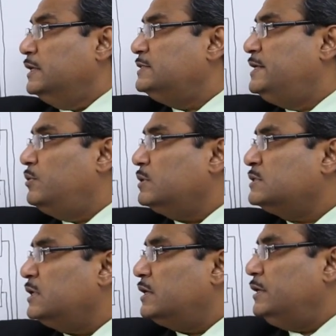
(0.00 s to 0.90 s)
This decoder
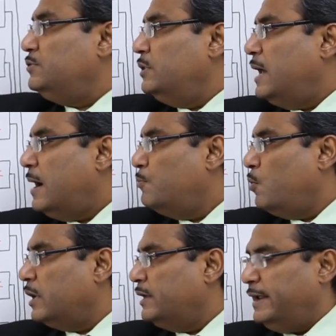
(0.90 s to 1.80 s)
circuit will have
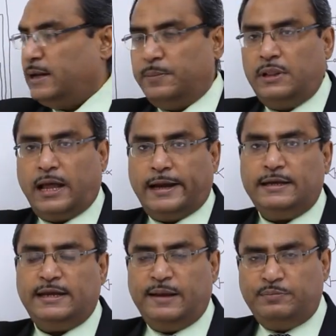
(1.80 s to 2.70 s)
one enable
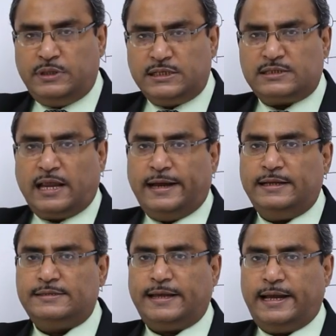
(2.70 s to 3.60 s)
line. If this
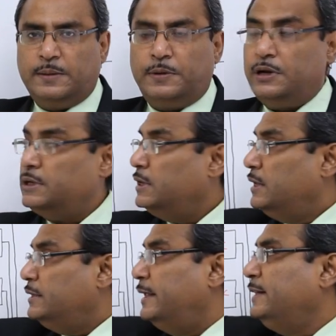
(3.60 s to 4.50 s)
line is enabled,
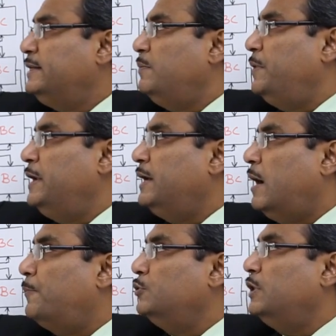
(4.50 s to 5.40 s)
then depending
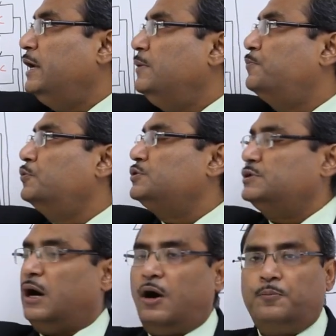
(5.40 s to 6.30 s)
upon the
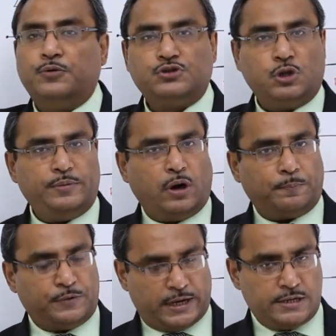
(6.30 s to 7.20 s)
inputs, the outputs will be
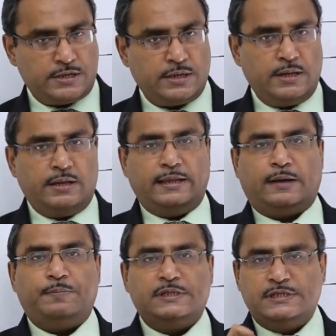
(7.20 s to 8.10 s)
obtained.
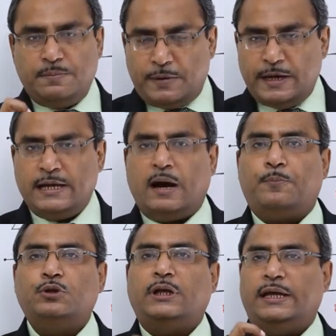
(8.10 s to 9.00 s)
That means depending
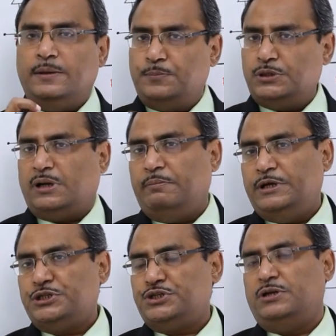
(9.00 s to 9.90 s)
upon the input
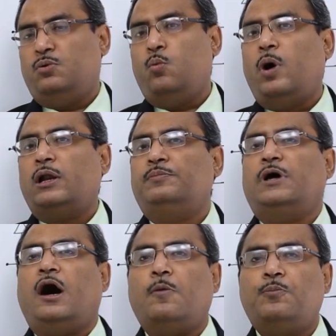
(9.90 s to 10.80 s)
combination, one of
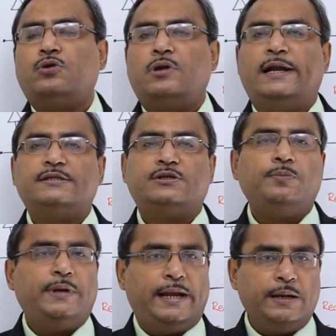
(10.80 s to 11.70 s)
the output lines
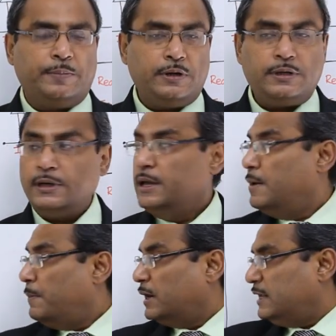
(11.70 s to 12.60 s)
will be enabled.
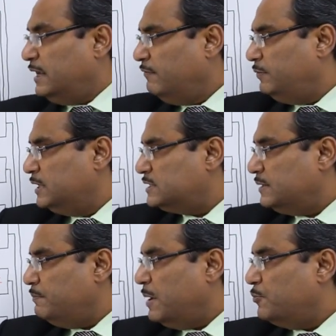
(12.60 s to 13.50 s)
But if
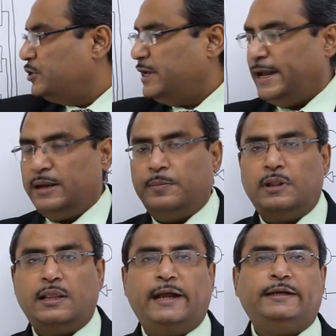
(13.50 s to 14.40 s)
this memory
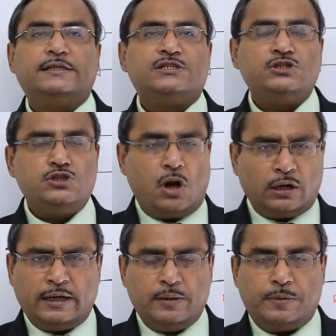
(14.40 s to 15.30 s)
enable line is
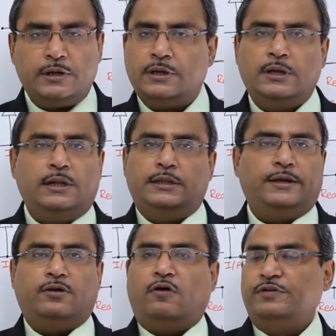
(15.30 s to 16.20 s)
not enabled,
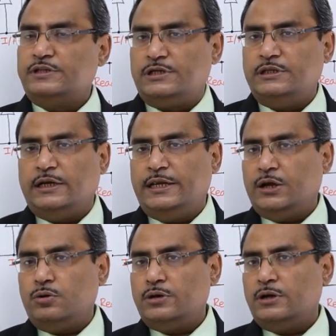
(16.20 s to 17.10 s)
then obviously the
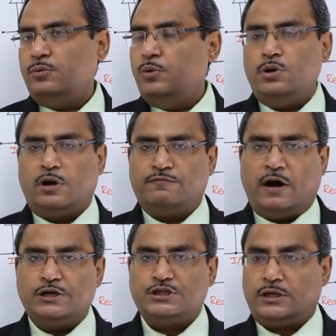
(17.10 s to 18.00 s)
decoder will not
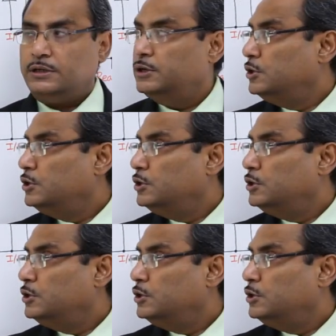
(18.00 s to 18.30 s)
function.